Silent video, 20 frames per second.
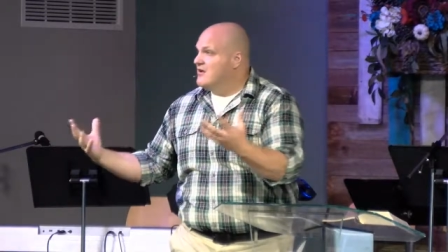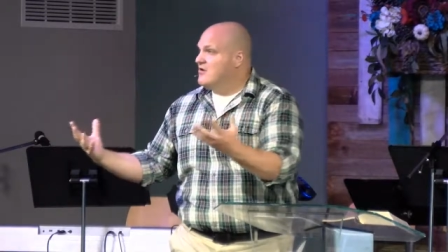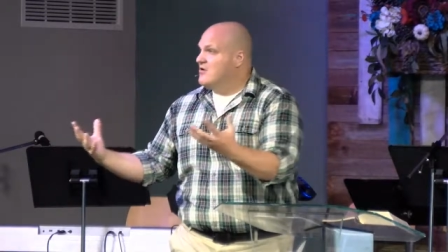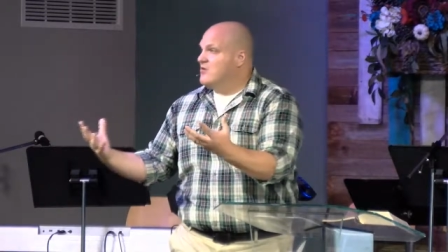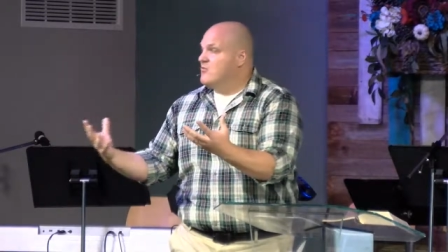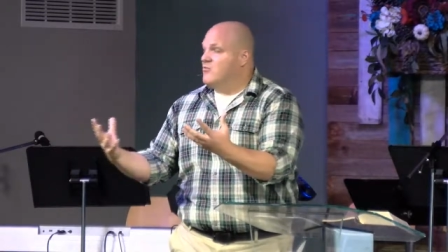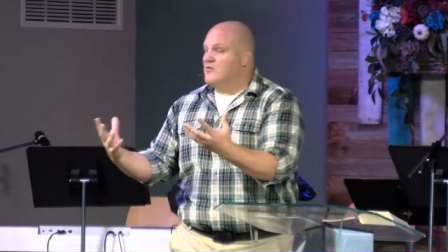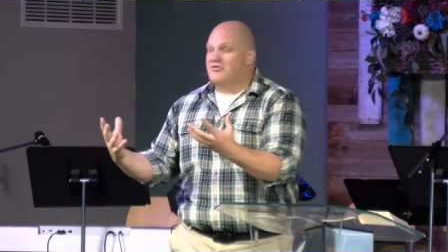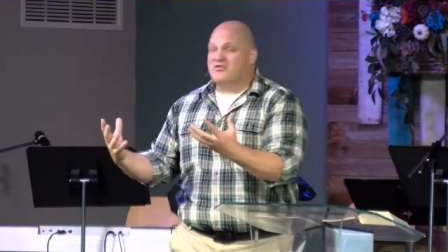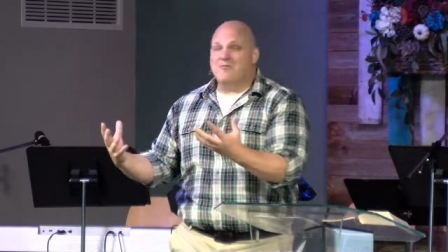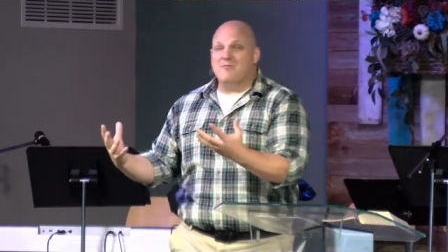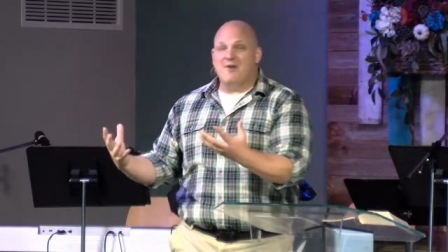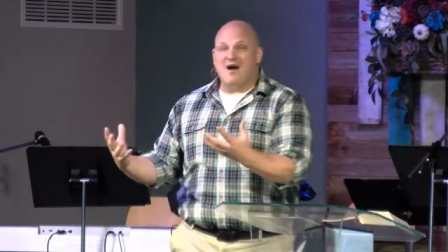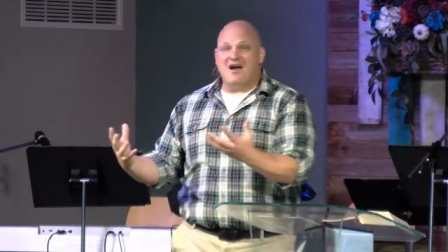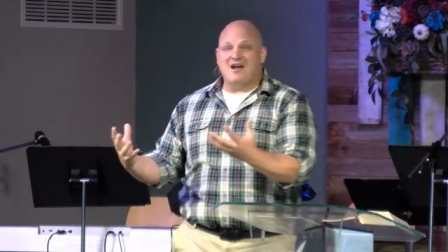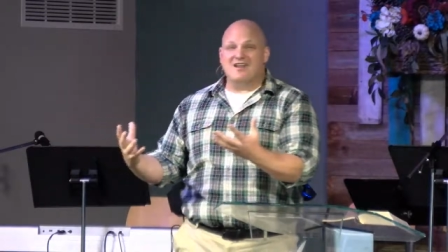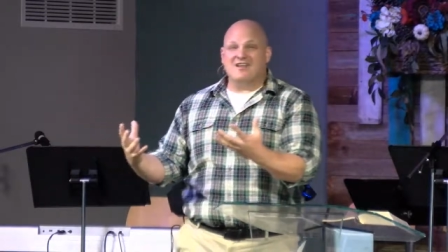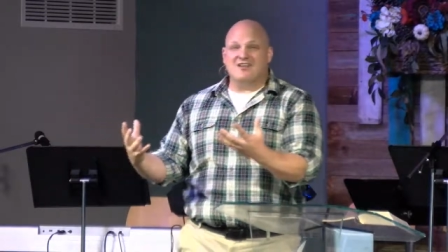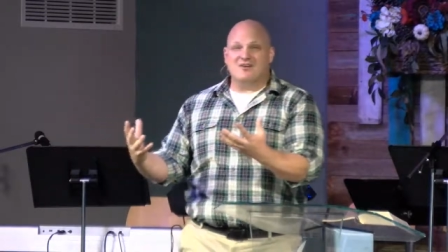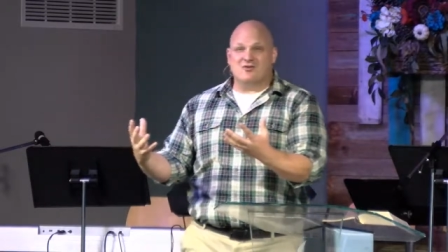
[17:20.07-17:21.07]
with the
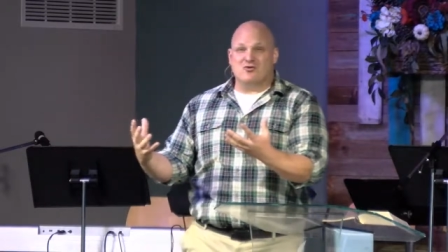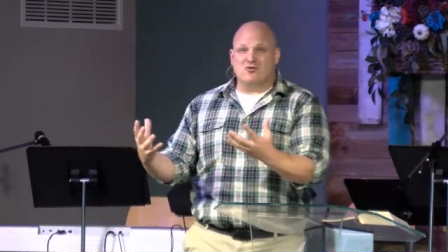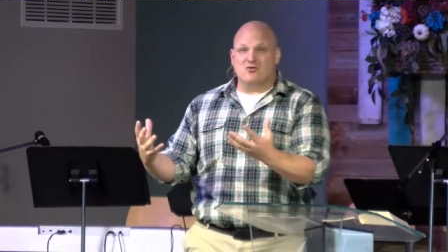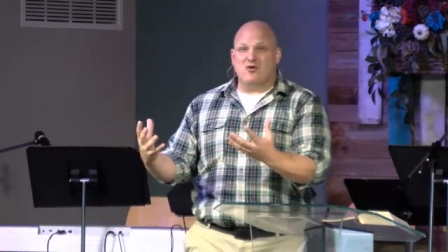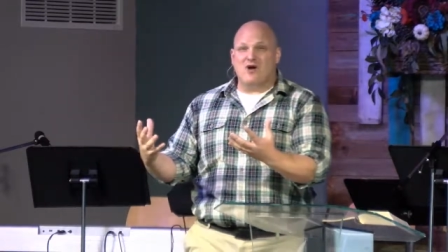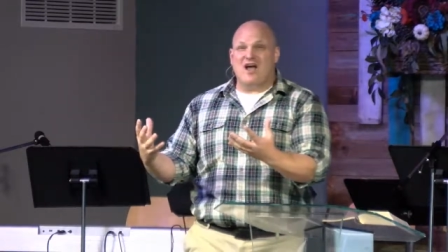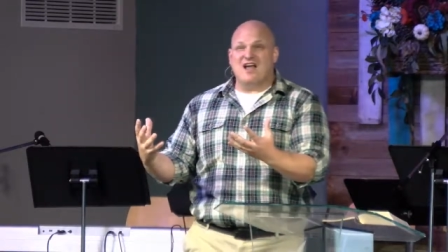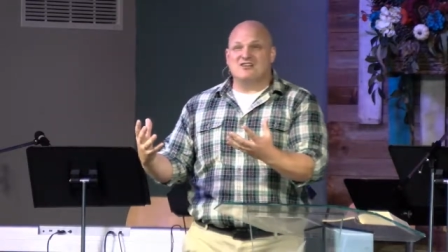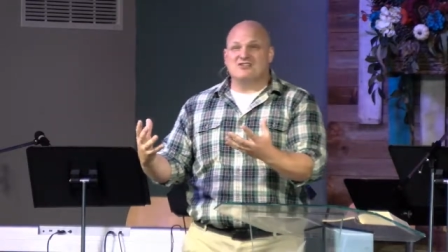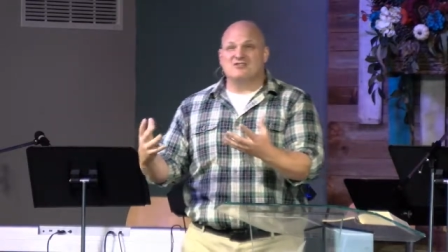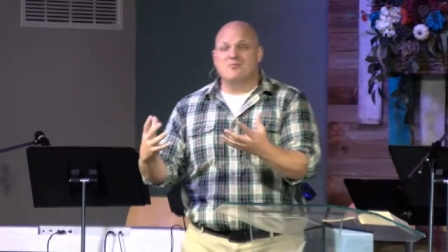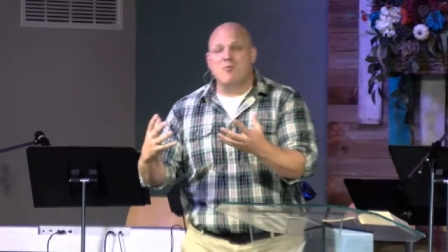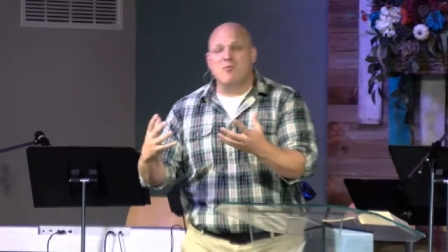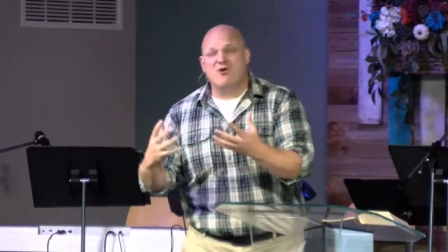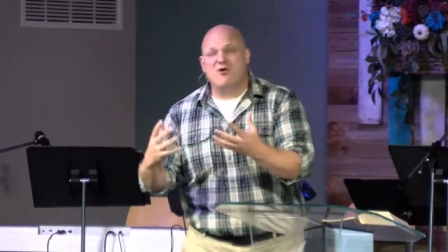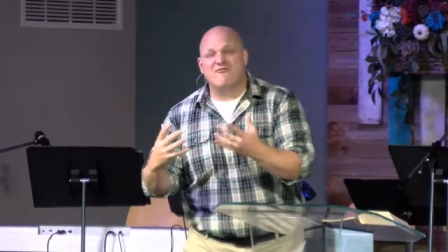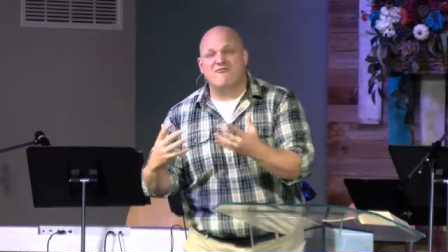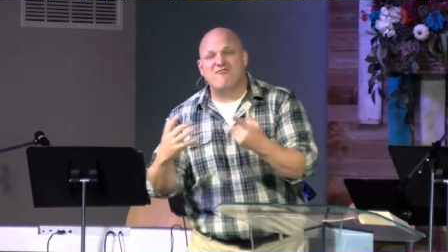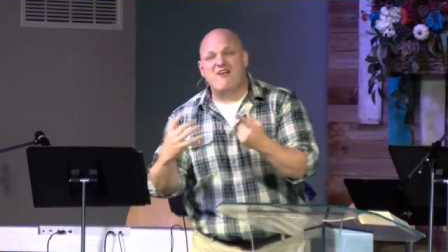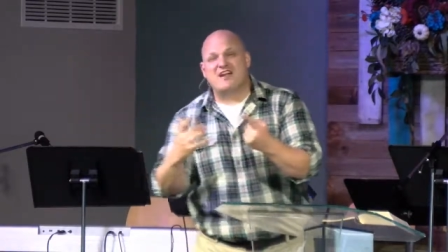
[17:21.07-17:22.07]
body of Christ, the more
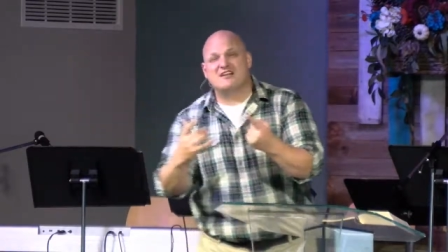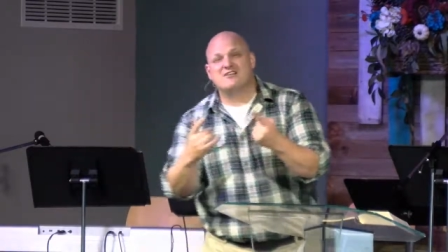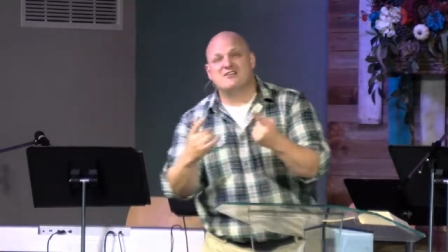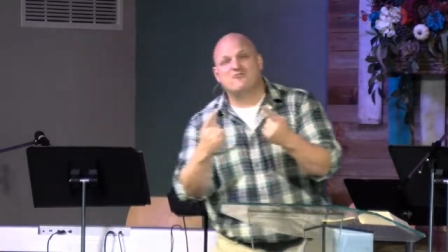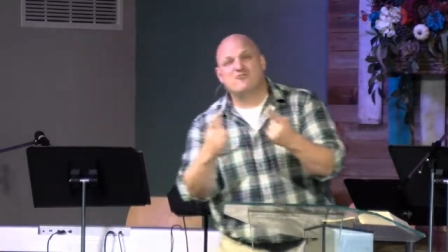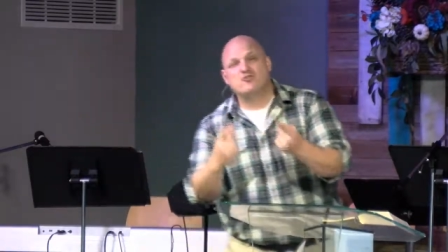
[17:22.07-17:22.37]
effective